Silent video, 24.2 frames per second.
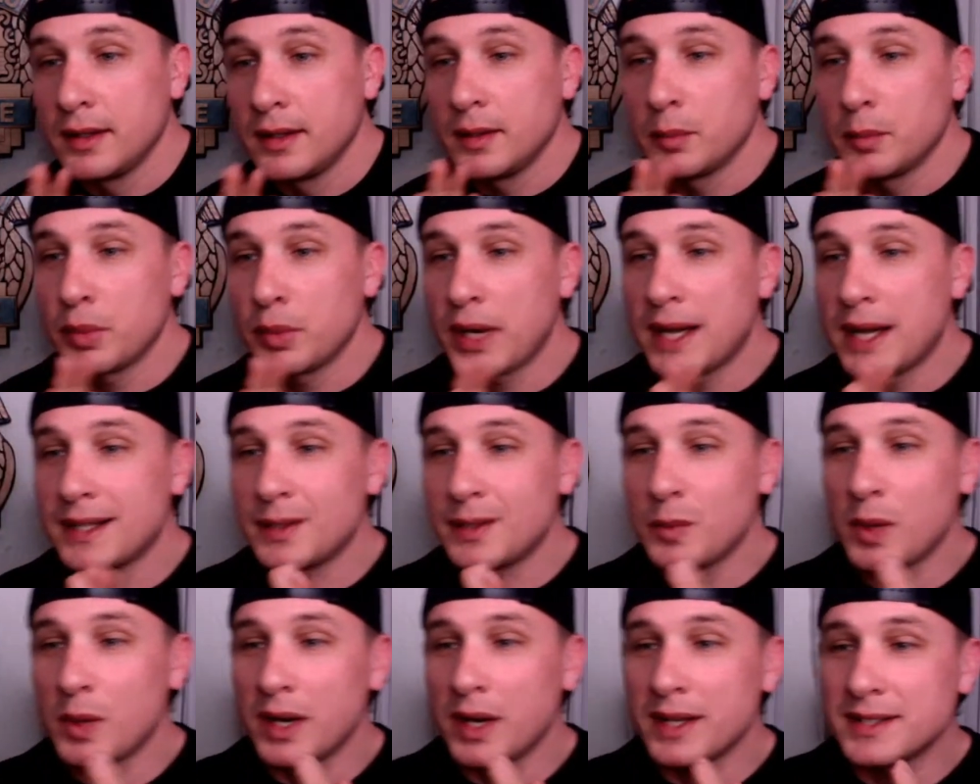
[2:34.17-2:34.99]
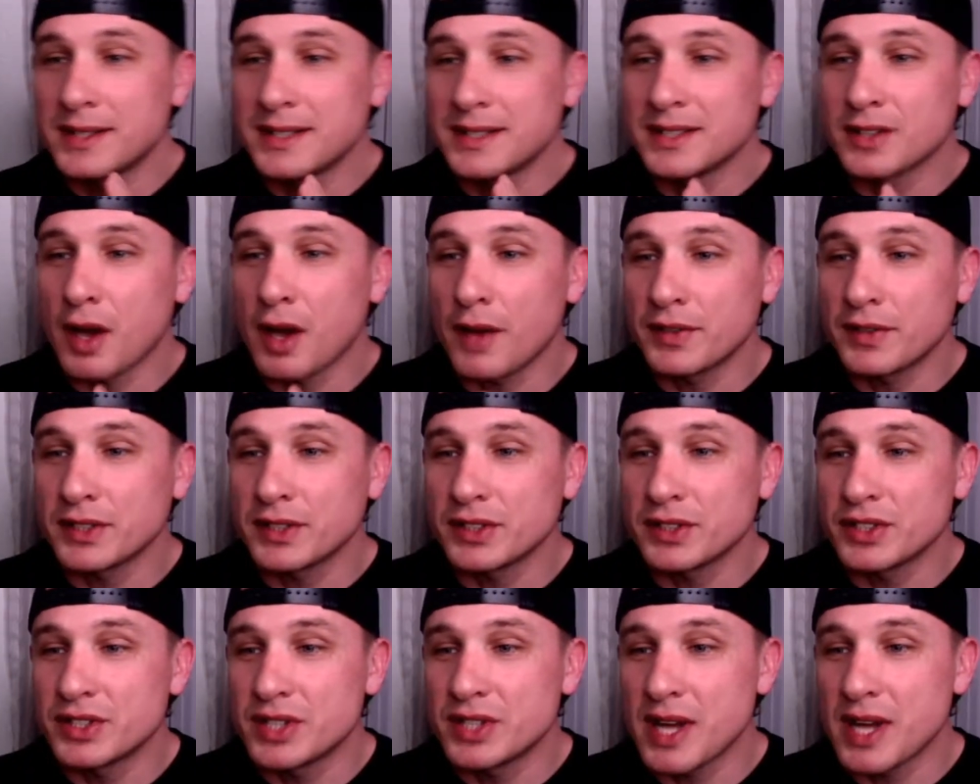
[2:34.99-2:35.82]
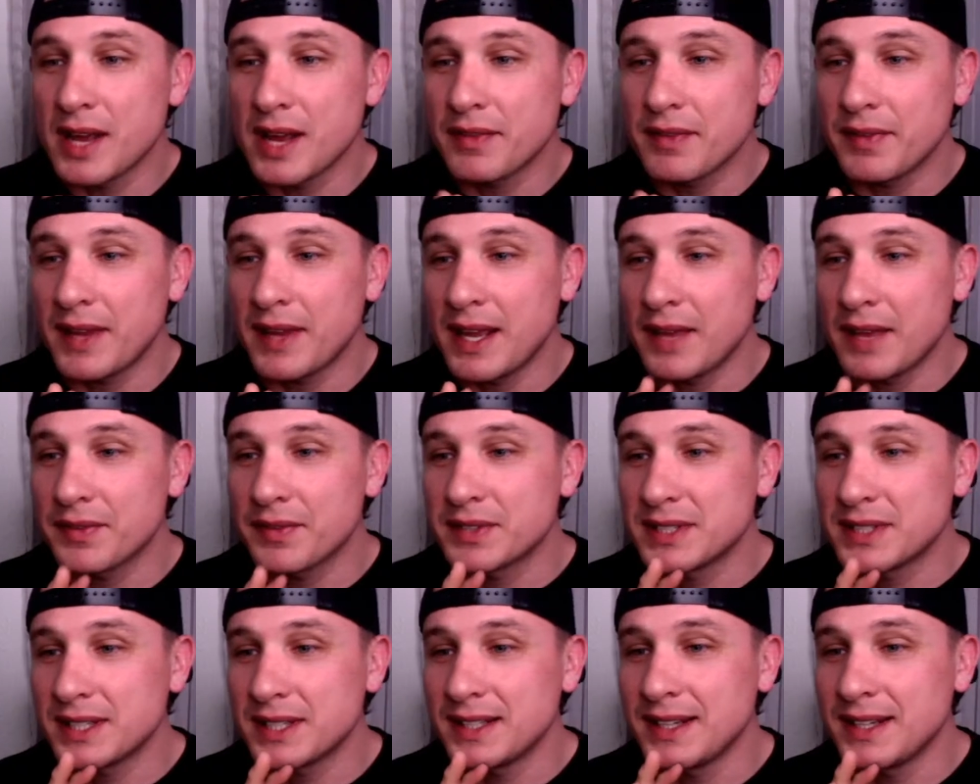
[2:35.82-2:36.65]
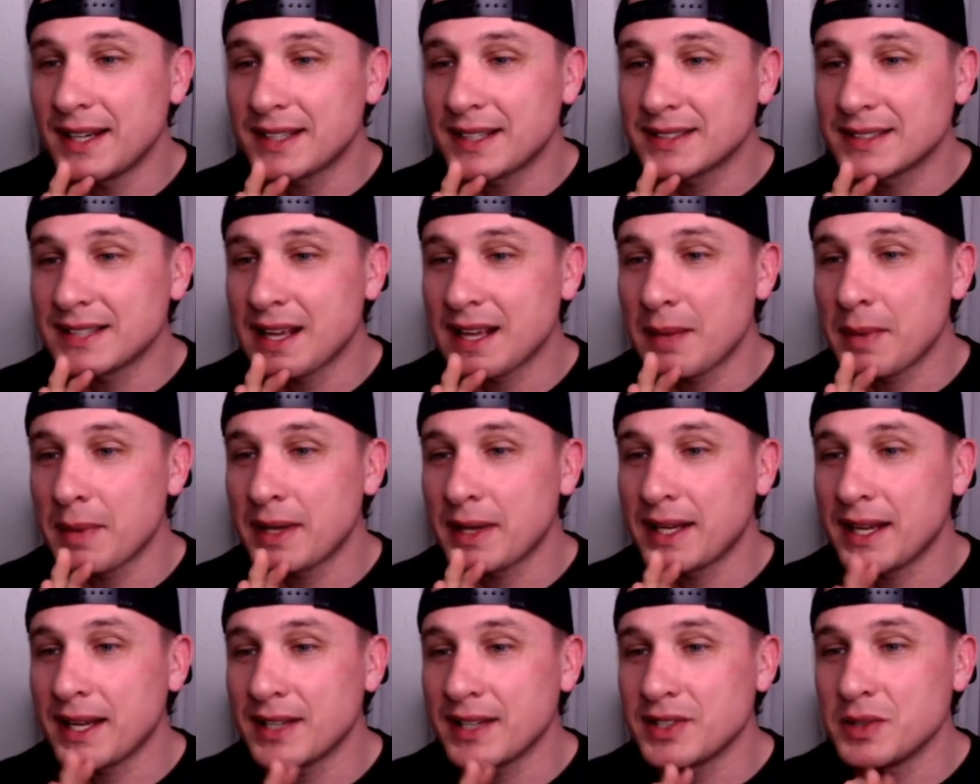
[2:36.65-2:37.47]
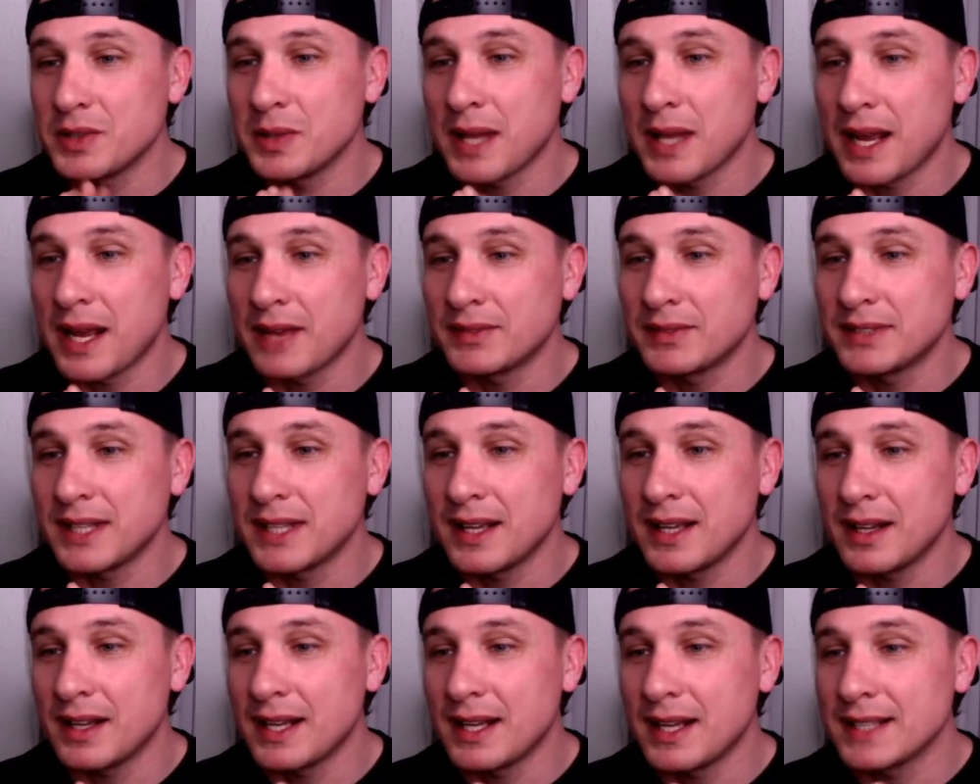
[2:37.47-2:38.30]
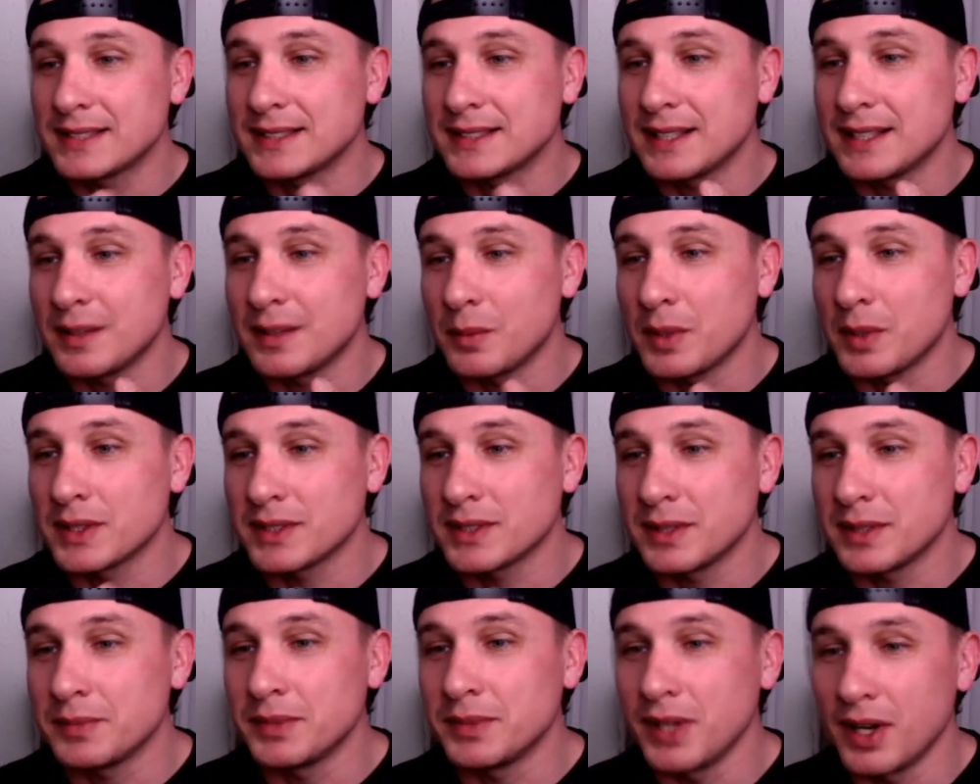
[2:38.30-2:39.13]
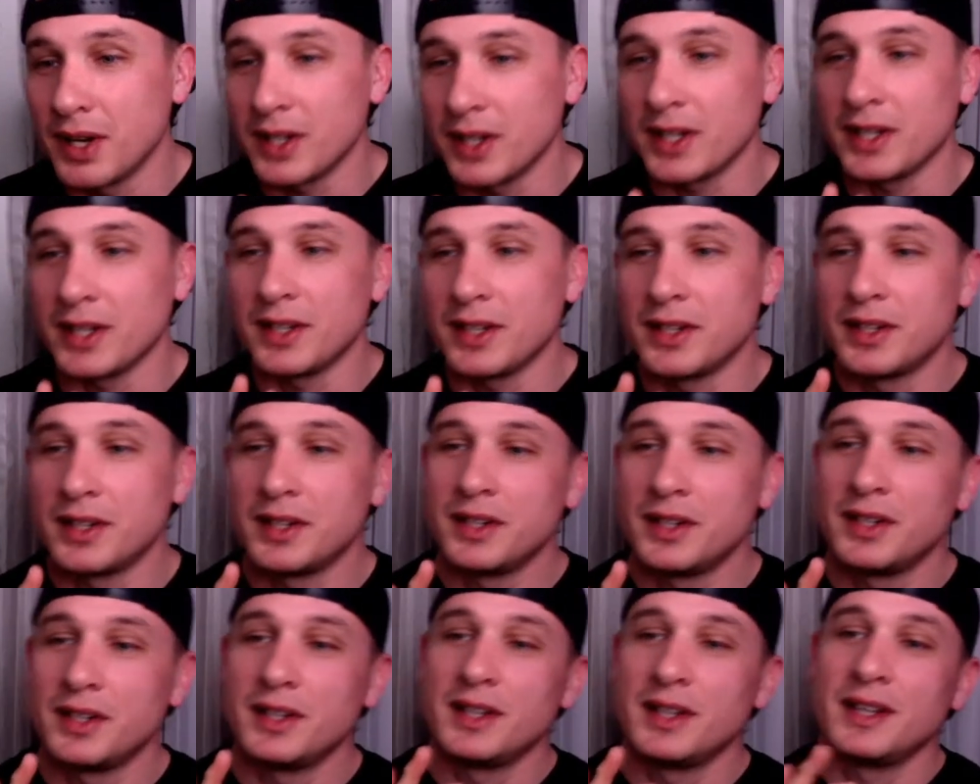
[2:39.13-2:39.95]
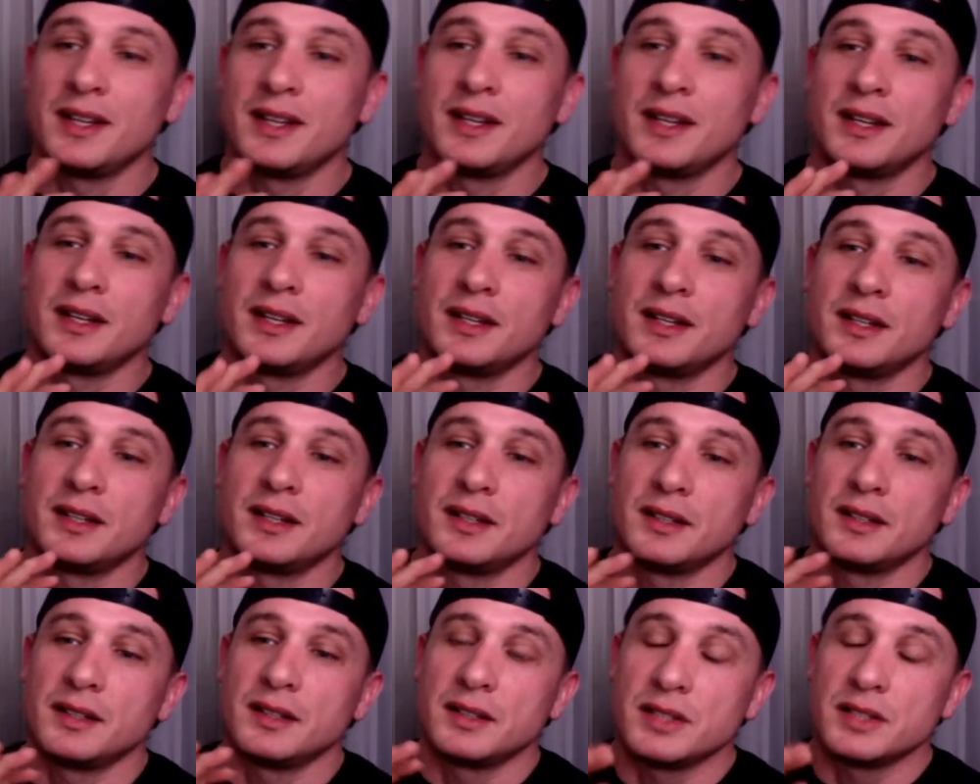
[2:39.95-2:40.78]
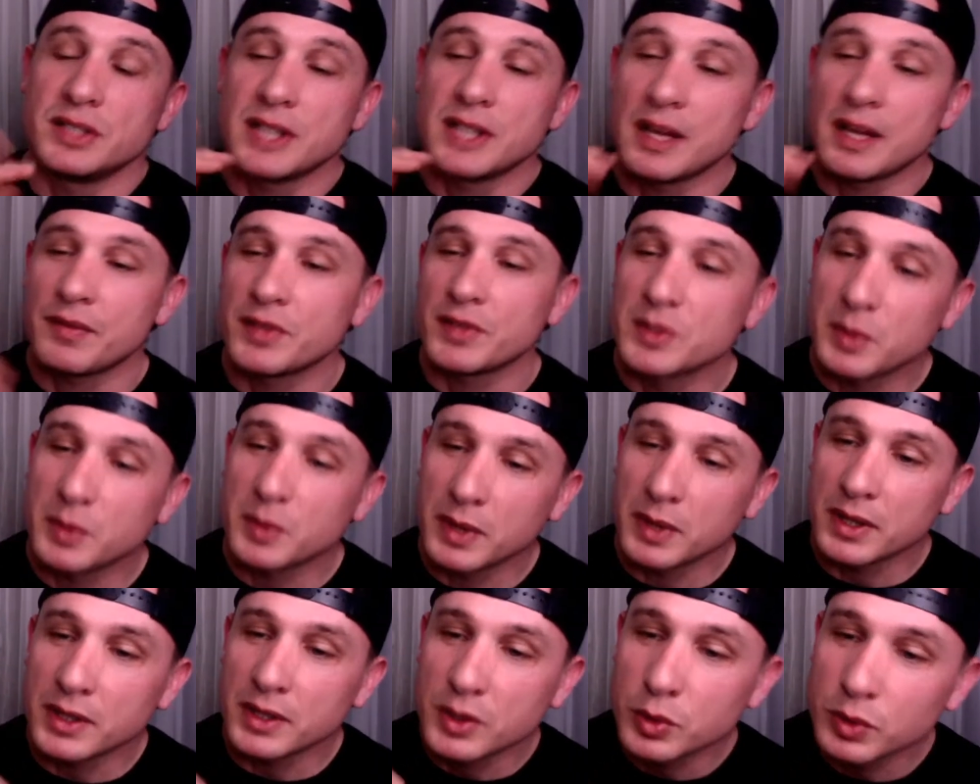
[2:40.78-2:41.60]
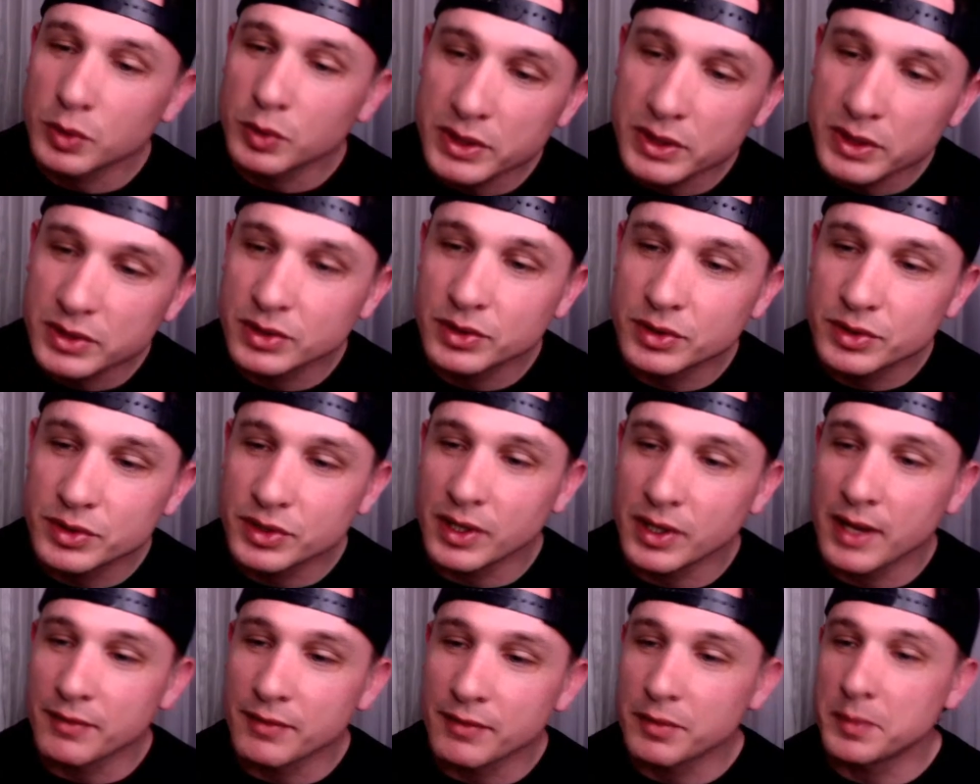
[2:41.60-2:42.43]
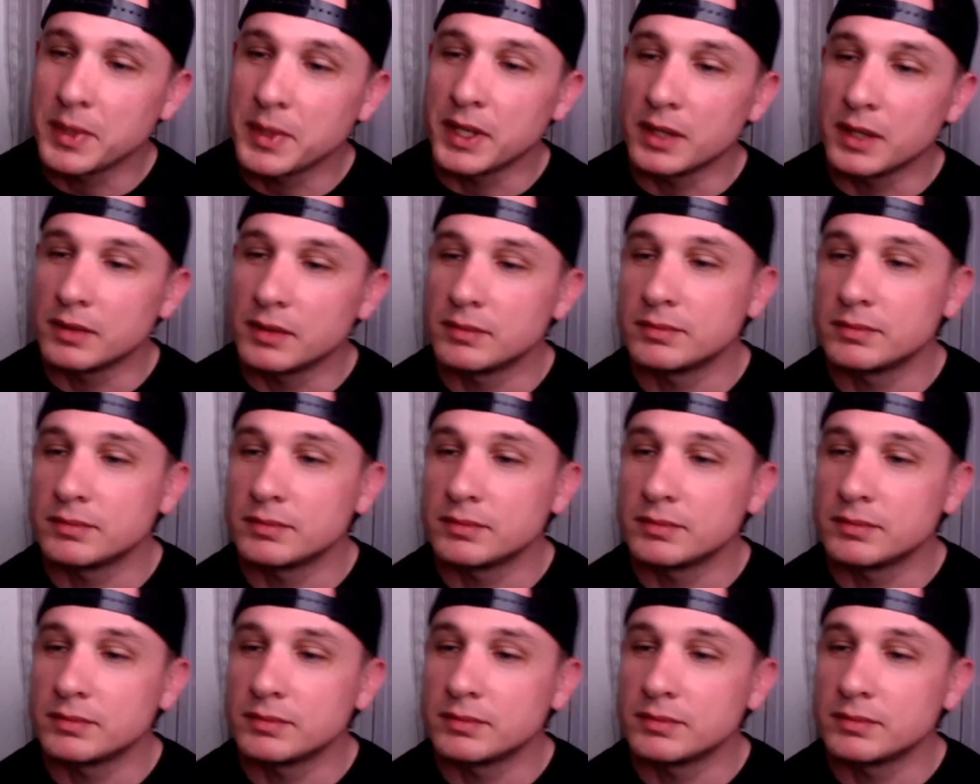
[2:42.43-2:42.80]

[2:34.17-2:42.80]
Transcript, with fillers: Brandon White says, Officer Jeff F. said, next time I catch you live, tell I said, what's up, Dougie? Jeff is one of the coolest dudes you ever meet.